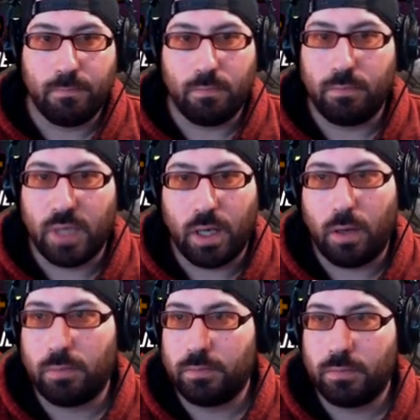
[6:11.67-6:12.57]
you
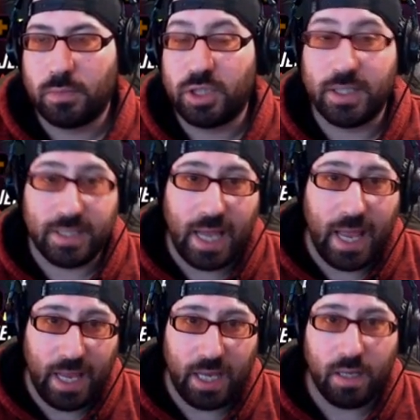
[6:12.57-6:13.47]
know,
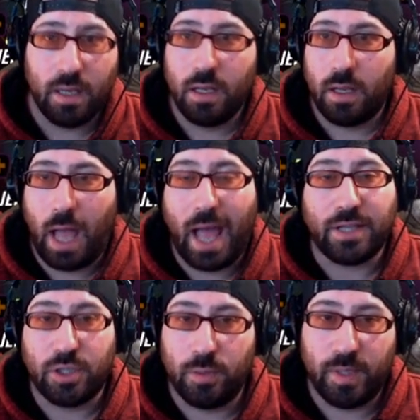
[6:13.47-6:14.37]
today at
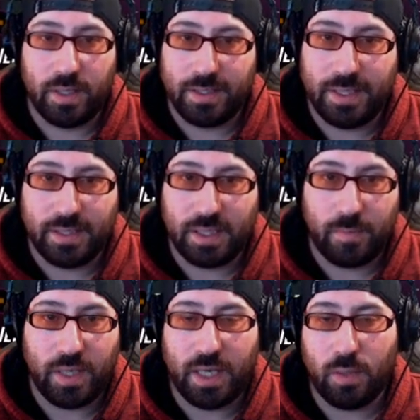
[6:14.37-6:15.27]
two million T C
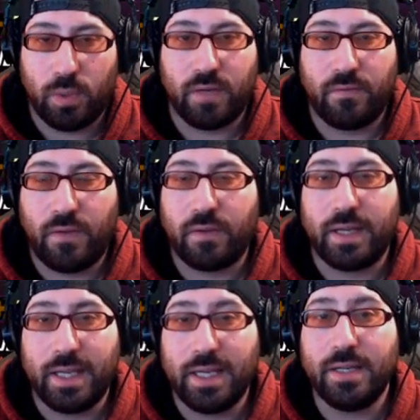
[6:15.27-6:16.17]
P would have very
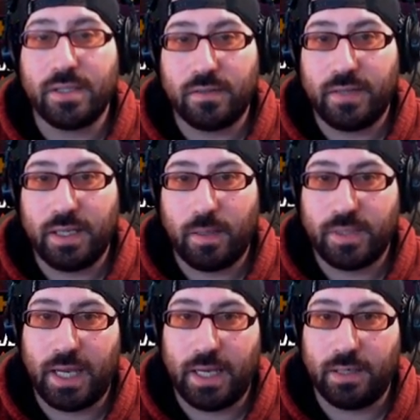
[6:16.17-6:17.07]
easily
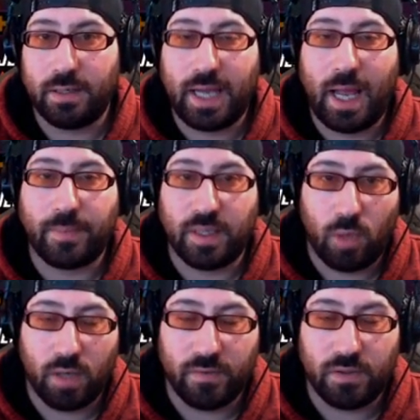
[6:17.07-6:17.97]
obtained Captain
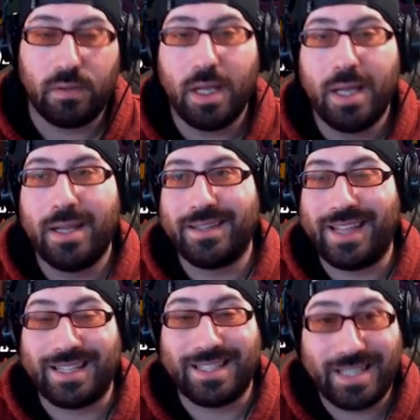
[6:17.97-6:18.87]
Marvel.
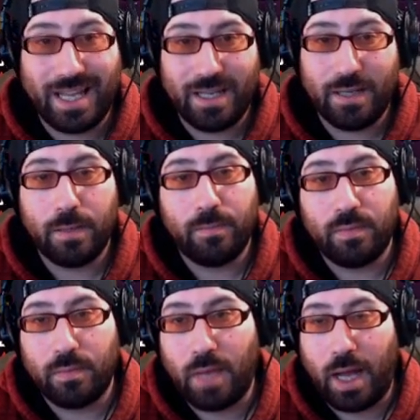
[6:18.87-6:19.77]
That said,
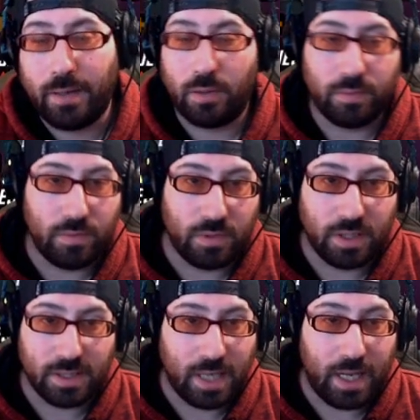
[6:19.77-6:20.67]
I don't
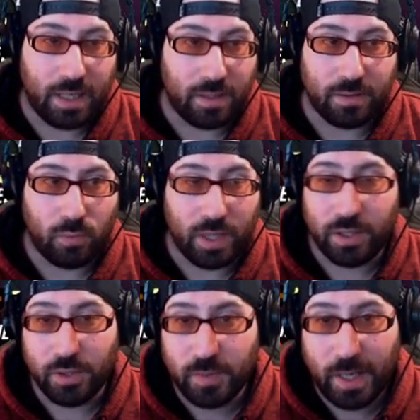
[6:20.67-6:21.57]
decide on whether
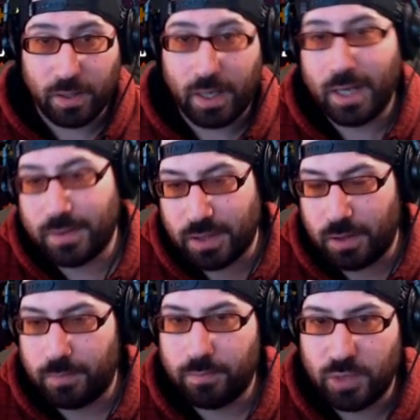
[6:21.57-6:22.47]
you spend or not,
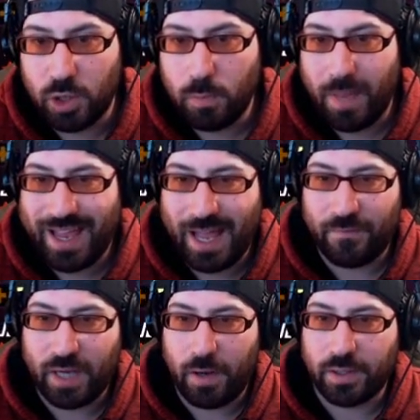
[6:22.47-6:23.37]
so you may have
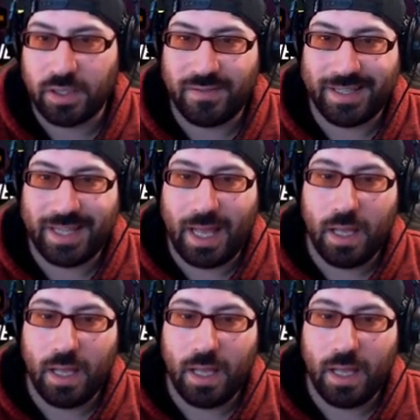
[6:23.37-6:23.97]
characters like that.